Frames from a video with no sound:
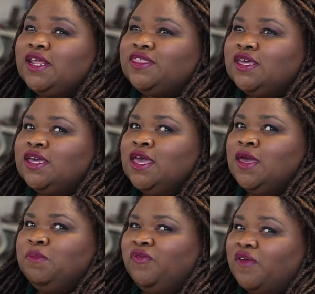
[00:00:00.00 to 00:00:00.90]
And I think
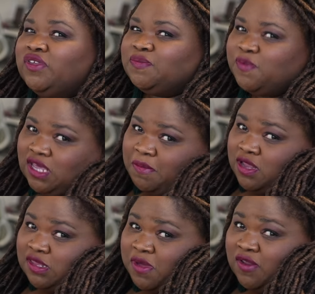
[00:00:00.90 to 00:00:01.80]
before I even speak
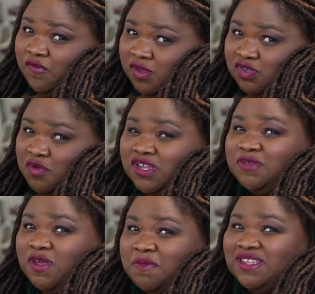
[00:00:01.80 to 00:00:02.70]
about the manifesto, I want
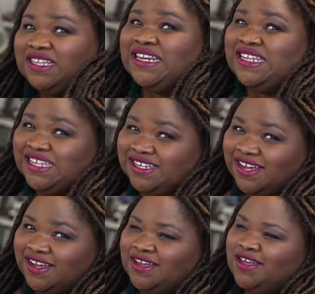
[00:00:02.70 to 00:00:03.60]
to speak about the
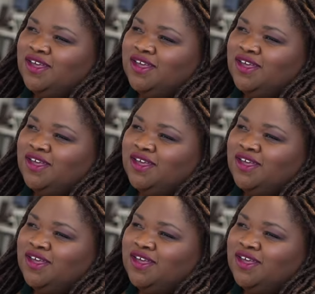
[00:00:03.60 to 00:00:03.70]
leader,